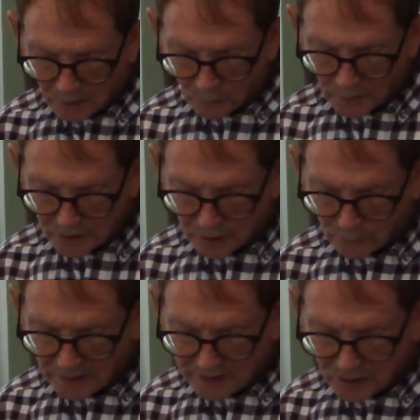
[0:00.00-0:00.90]
Once it
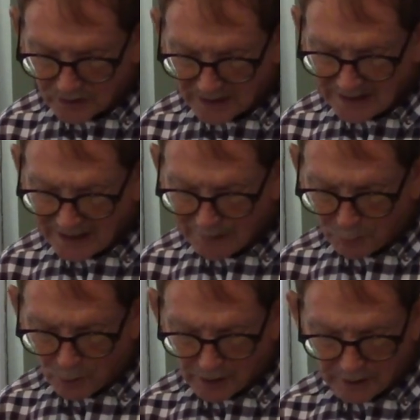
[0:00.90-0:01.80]
reached knee deep
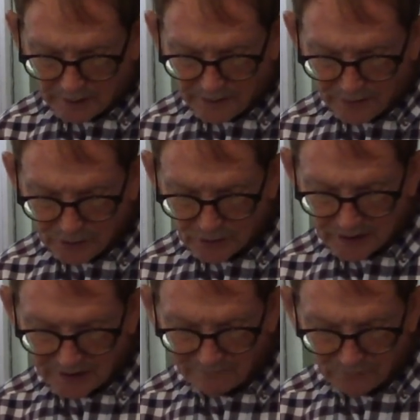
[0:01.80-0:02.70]
water, the
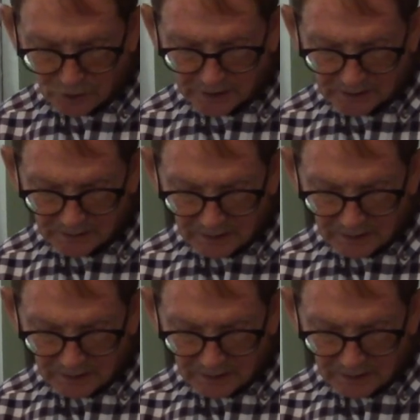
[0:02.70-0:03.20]
13 foot